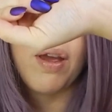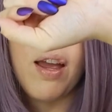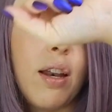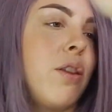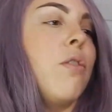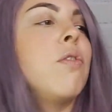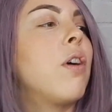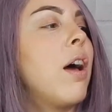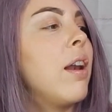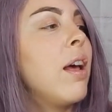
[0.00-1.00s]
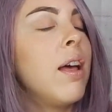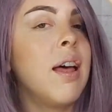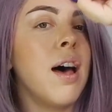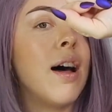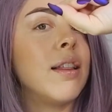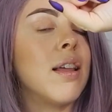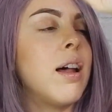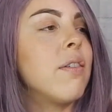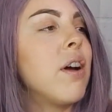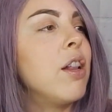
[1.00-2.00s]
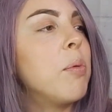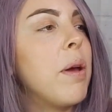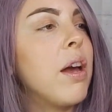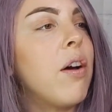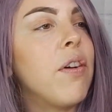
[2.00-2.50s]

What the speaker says: and you've got a lot of color payoff.